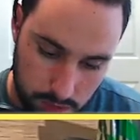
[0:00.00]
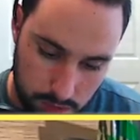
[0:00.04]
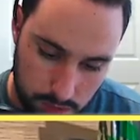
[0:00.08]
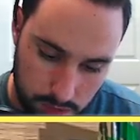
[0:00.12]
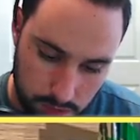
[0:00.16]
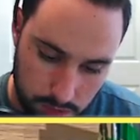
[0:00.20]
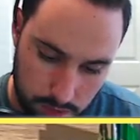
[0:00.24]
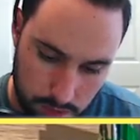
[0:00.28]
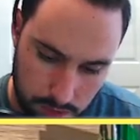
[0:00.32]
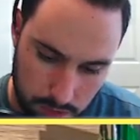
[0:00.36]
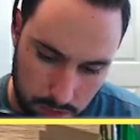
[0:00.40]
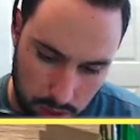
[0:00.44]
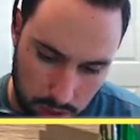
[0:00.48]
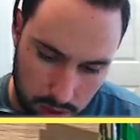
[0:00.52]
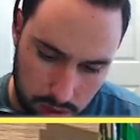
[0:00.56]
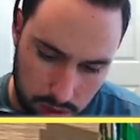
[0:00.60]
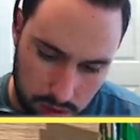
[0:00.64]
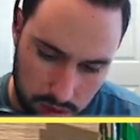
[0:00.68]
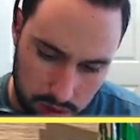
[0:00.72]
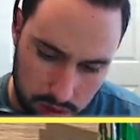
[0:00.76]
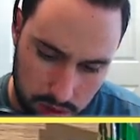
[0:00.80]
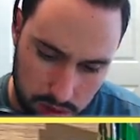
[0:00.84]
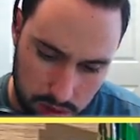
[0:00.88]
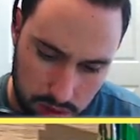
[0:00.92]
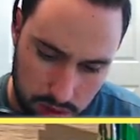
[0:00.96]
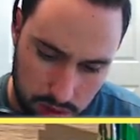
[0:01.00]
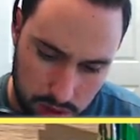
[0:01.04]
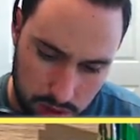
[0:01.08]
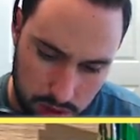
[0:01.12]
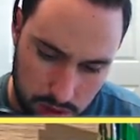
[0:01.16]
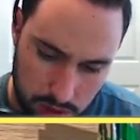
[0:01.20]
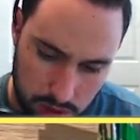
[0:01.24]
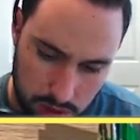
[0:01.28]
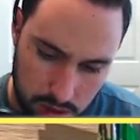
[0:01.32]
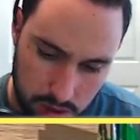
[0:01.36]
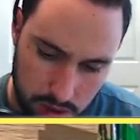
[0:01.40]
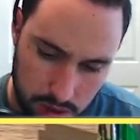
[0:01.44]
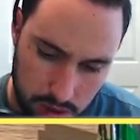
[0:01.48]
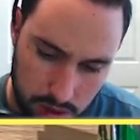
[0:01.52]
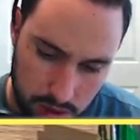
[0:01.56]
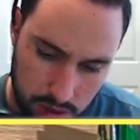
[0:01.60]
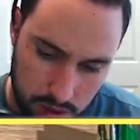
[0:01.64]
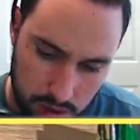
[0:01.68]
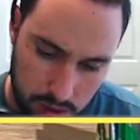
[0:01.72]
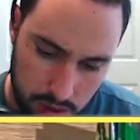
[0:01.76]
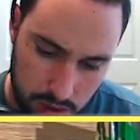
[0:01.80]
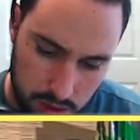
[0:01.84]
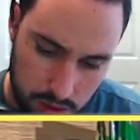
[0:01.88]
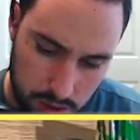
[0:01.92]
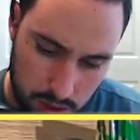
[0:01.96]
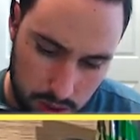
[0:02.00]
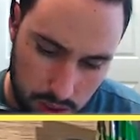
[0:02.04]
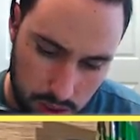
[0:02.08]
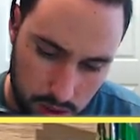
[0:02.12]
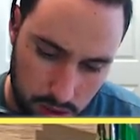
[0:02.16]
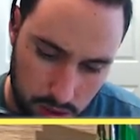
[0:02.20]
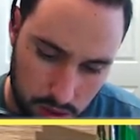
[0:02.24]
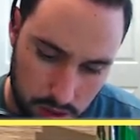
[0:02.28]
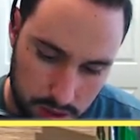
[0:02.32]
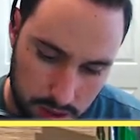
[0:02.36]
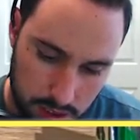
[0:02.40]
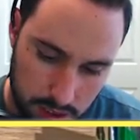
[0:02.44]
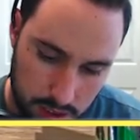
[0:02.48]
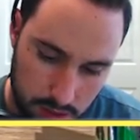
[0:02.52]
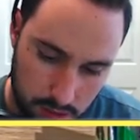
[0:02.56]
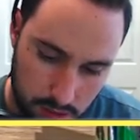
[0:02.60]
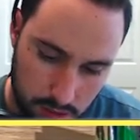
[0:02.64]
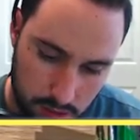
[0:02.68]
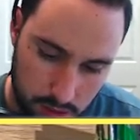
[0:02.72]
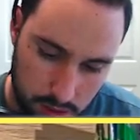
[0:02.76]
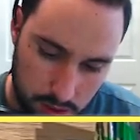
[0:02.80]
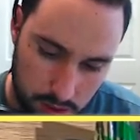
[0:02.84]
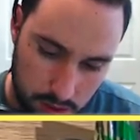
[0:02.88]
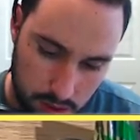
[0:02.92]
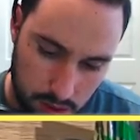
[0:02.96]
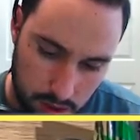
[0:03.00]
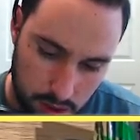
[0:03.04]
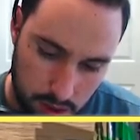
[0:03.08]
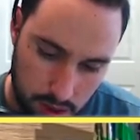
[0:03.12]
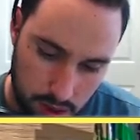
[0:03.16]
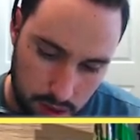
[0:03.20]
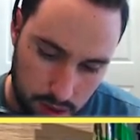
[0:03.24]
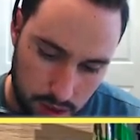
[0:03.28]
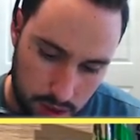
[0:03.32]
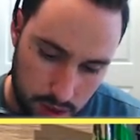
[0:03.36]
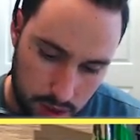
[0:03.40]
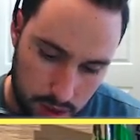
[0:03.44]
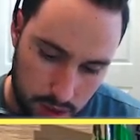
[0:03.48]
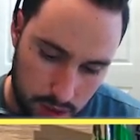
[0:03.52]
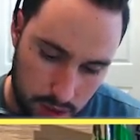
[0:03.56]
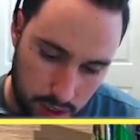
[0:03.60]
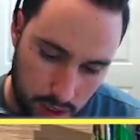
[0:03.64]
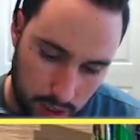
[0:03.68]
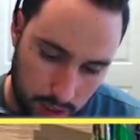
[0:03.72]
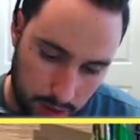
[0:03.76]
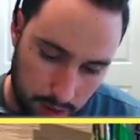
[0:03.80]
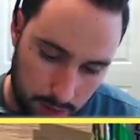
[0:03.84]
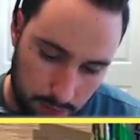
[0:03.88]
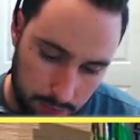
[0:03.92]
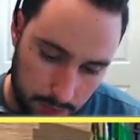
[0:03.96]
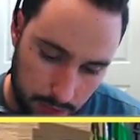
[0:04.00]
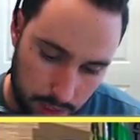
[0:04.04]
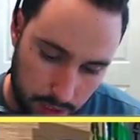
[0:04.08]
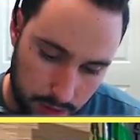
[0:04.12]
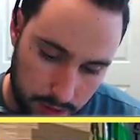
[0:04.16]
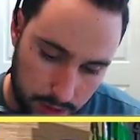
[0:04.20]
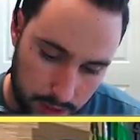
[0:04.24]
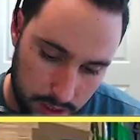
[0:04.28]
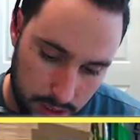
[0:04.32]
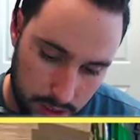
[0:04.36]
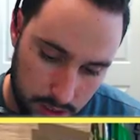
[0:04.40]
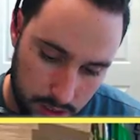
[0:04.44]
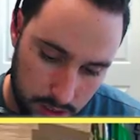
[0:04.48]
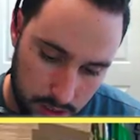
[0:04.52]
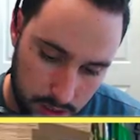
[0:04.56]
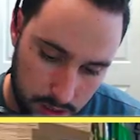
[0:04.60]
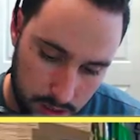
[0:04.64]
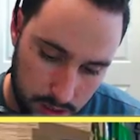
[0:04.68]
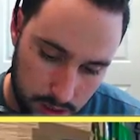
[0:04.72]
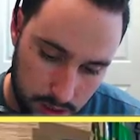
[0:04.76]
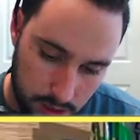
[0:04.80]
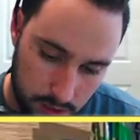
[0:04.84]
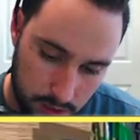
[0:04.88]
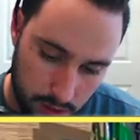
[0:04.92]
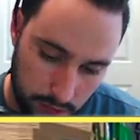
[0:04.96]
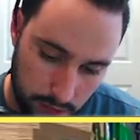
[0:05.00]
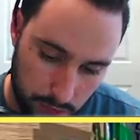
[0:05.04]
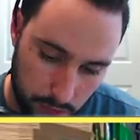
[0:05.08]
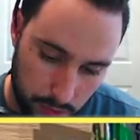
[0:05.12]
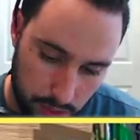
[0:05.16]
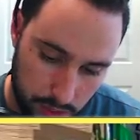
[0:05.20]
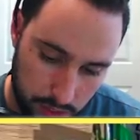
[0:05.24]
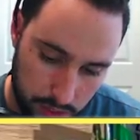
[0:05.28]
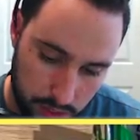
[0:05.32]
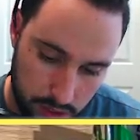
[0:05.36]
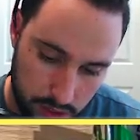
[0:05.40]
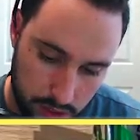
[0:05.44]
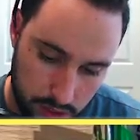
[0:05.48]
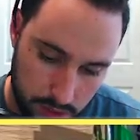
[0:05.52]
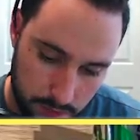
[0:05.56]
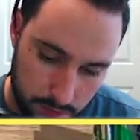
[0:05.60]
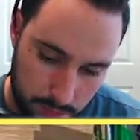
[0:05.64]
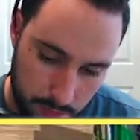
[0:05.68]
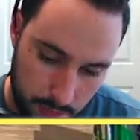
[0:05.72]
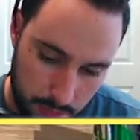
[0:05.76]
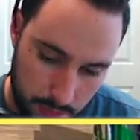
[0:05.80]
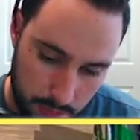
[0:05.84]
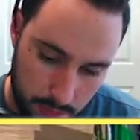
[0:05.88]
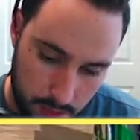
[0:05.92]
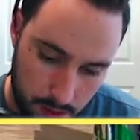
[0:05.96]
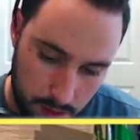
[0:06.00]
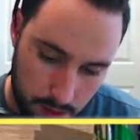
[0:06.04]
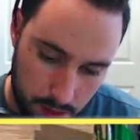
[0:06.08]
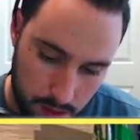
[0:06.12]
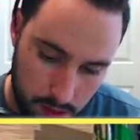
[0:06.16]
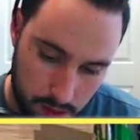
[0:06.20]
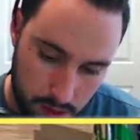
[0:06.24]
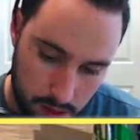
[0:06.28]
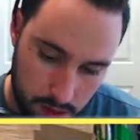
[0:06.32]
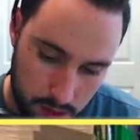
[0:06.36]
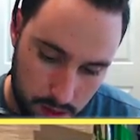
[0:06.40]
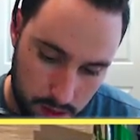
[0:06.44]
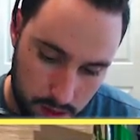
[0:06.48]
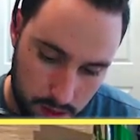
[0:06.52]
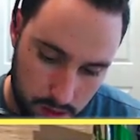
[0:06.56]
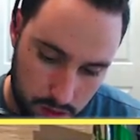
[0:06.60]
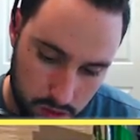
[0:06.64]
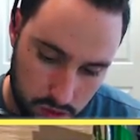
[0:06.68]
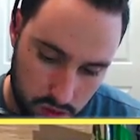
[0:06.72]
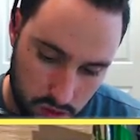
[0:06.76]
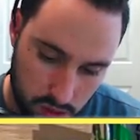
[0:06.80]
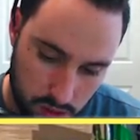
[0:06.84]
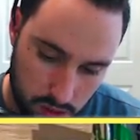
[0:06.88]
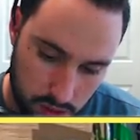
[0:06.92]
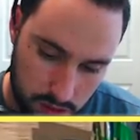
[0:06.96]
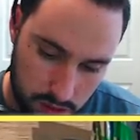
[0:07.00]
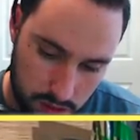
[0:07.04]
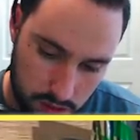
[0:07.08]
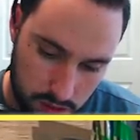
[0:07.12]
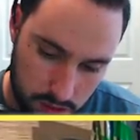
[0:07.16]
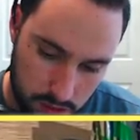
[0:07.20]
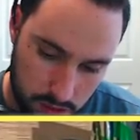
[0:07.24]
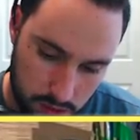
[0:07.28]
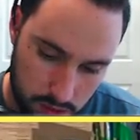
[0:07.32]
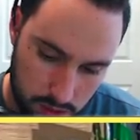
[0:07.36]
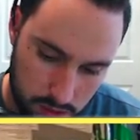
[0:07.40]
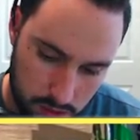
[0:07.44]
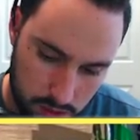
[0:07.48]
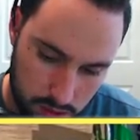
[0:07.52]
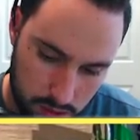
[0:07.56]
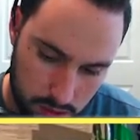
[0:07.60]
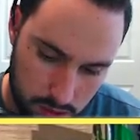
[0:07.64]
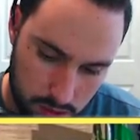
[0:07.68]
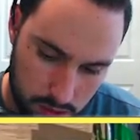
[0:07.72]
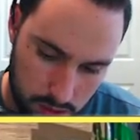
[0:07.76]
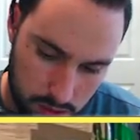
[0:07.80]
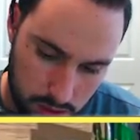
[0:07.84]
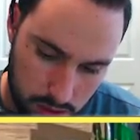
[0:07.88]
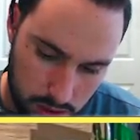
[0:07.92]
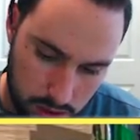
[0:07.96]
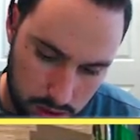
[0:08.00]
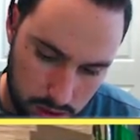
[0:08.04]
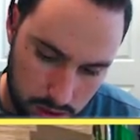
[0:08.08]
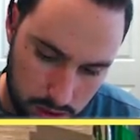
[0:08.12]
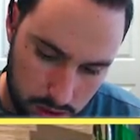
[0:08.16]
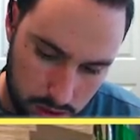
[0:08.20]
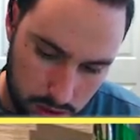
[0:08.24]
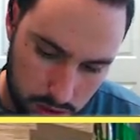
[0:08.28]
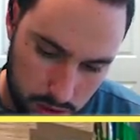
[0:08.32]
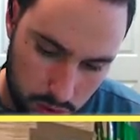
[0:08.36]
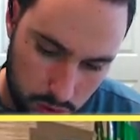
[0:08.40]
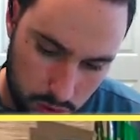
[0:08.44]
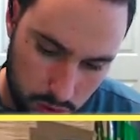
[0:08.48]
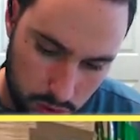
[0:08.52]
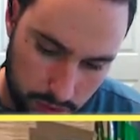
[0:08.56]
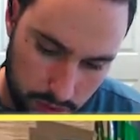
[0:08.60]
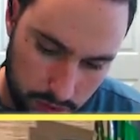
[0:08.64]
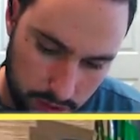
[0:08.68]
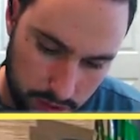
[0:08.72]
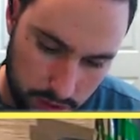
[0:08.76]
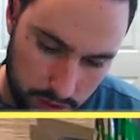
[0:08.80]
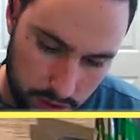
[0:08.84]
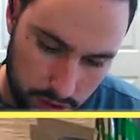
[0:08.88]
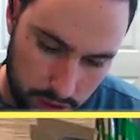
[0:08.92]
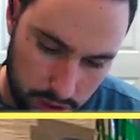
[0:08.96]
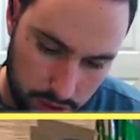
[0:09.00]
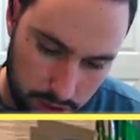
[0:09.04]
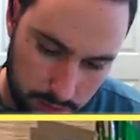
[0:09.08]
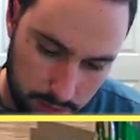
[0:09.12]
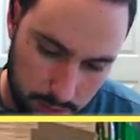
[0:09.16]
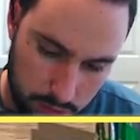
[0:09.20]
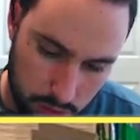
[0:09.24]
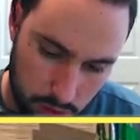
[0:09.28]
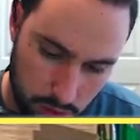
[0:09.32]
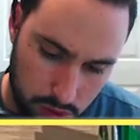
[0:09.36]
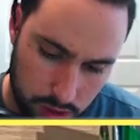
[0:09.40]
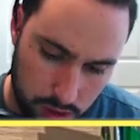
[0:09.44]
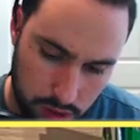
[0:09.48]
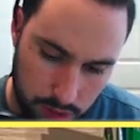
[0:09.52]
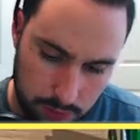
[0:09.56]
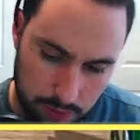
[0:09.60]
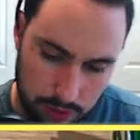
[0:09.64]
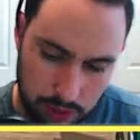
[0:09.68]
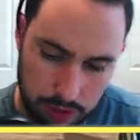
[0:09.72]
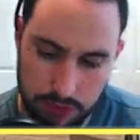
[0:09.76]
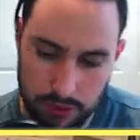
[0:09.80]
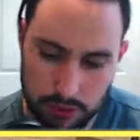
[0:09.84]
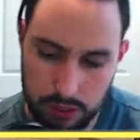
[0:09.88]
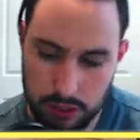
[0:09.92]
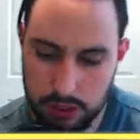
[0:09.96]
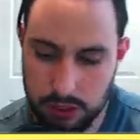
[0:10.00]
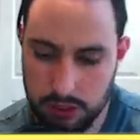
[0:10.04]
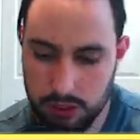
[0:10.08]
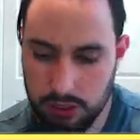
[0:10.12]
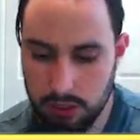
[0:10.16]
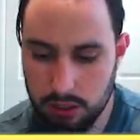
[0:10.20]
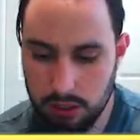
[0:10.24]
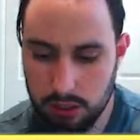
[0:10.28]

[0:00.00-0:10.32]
Moses, Coruso, uh, Murray, Revoala, Crichton, two of Arthur Shrek and Brooks, I believe it is.